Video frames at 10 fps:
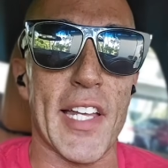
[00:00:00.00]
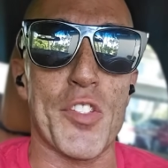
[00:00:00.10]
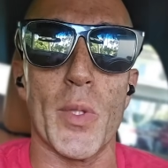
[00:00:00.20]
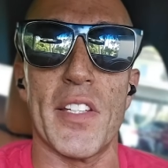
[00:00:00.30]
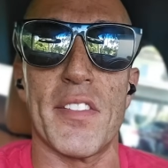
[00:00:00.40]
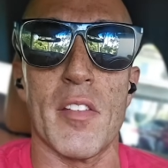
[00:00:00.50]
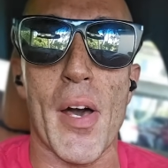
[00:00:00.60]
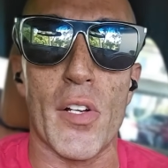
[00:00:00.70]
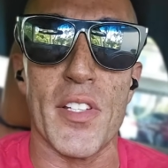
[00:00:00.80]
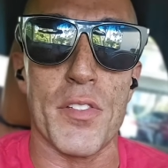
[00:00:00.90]
That's what this is
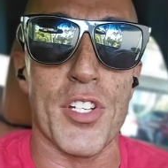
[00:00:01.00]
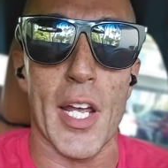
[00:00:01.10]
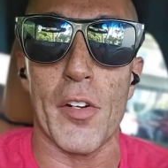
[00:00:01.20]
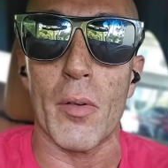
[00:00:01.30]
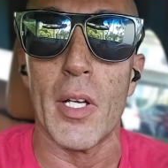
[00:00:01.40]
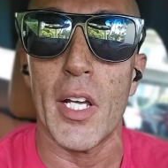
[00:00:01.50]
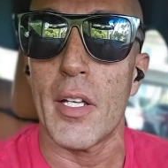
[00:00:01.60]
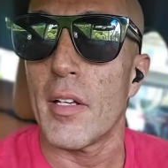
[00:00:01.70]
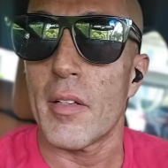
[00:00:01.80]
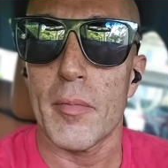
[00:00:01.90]
about on this channel,
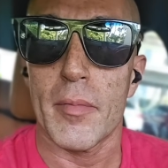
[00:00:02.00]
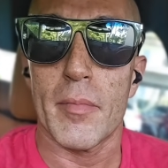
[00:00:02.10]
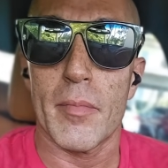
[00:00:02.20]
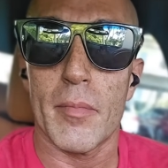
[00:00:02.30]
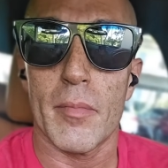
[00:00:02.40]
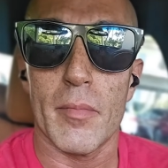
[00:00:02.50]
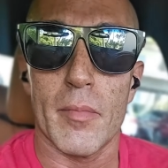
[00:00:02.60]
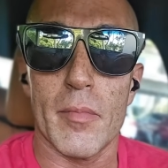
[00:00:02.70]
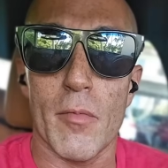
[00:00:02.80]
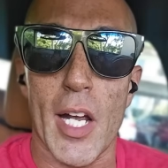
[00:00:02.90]

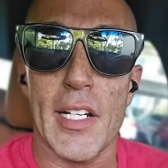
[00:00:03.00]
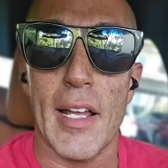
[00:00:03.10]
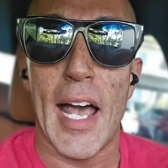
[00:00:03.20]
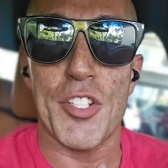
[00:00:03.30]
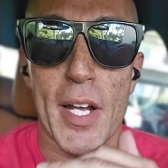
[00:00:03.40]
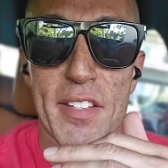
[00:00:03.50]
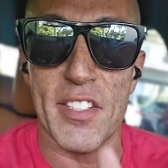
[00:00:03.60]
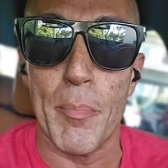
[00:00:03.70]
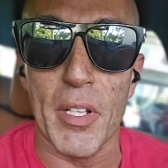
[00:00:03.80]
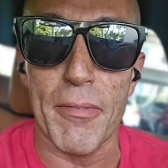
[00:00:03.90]
right? I try to
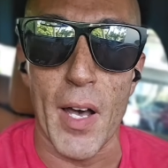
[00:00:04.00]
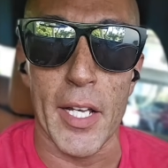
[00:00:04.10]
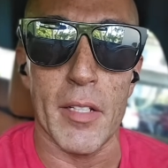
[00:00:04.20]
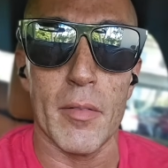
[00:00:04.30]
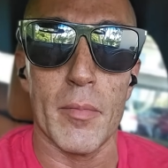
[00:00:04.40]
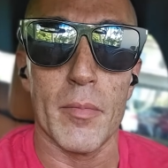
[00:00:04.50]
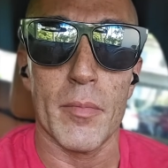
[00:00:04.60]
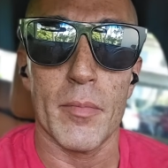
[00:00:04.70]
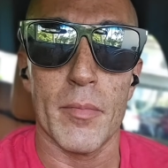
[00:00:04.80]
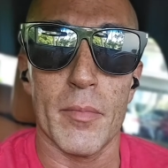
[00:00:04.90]
simplify it.
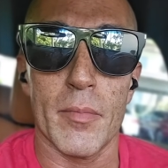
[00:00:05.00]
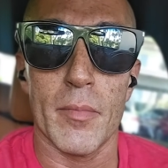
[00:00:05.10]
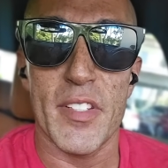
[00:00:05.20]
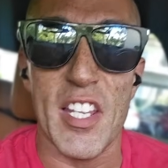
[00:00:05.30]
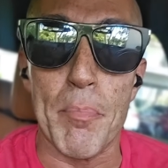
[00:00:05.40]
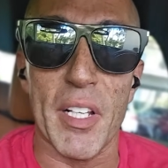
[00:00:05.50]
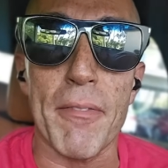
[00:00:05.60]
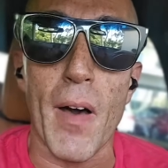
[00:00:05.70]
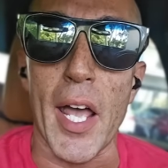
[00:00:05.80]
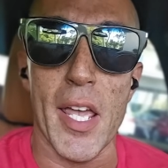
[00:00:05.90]

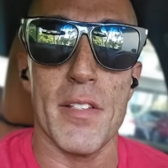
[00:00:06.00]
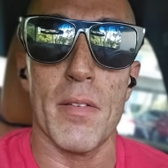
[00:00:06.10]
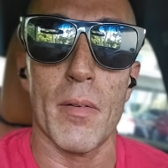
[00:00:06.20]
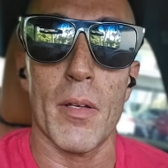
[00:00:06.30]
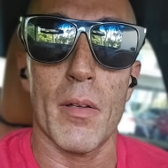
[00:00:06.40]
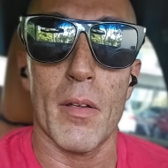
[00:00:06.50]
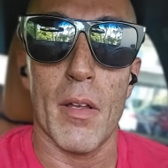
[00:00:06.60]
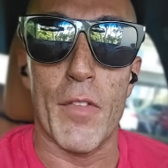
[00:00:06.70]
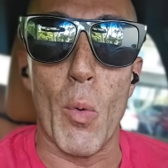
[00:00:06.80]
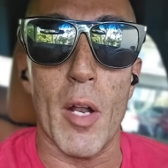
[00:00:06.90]
Simplify it.
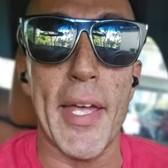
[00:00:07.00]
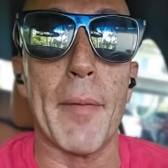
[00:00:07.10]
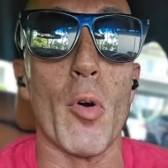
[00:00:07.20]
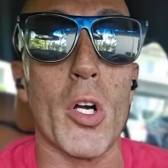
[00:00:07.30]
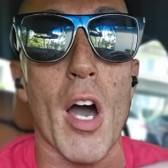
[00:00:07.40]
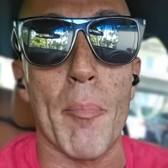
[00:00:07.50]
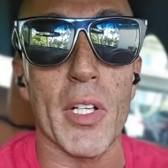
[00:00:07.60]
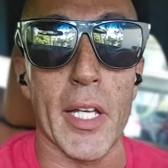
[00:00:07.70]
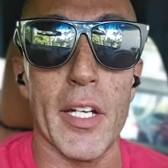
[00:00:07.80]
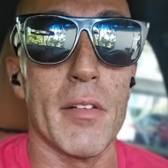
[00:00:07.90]
If you want to make it more
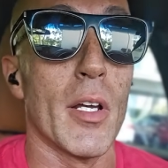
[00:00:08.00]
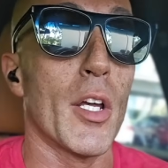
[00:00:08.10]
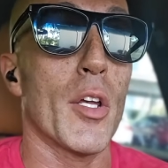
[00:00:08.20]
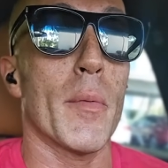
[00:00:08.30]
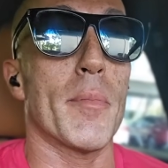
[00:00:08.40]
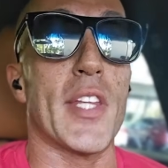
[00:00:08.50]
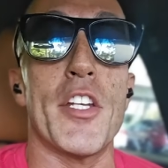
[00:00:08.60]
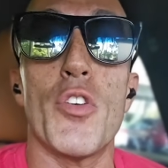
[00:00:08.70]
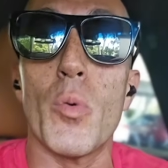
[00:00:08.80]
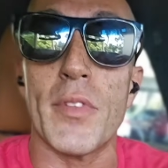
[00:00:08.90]
complicated,
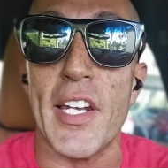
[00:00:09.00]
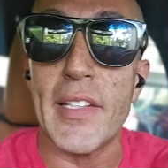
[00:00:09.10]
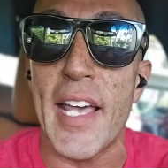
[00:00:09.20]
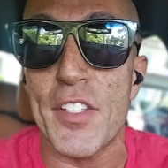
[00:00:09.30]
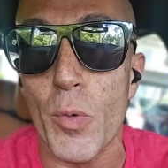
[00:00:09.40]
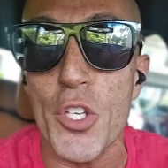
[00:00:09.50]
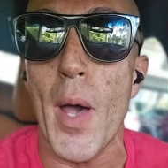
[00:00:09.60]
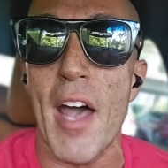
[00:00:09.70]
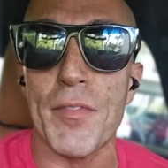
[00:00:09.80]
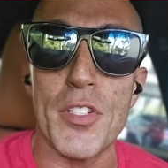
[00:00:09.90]
then that's what you
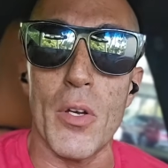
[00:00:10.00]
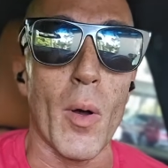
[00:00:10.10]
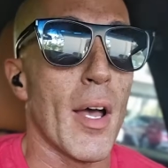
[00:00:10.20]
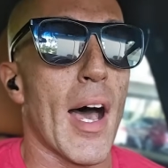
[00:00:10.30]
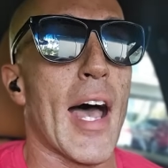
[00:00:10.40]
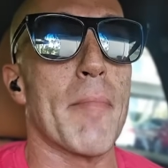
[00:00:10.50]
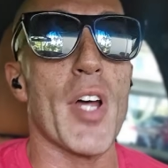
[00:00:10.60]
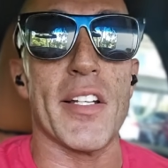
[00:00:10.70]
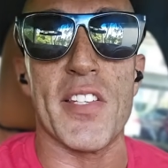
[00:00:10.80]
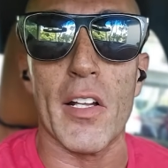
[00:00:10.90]
have to do. I'm
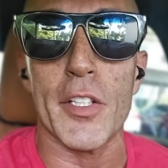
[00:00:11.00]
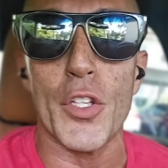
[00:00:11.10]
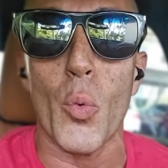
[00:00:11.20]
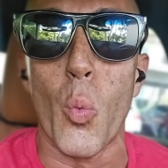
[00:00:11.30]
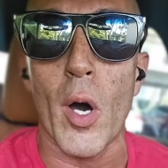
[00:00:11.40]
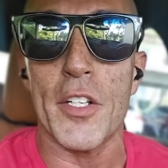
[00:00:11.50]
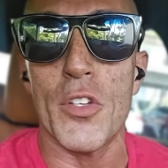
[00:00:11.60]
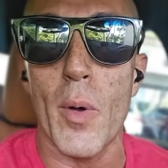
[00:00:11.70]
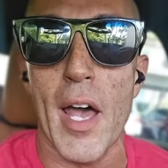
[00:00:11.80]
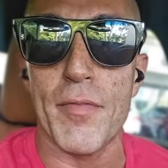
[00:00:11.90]
not telling you what
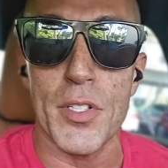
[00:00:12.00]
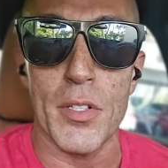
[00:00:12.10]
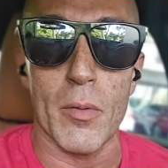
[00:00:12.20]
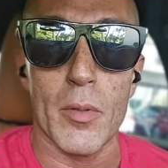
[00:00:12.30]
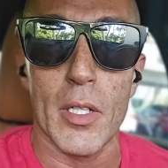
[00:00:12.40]
you have to do.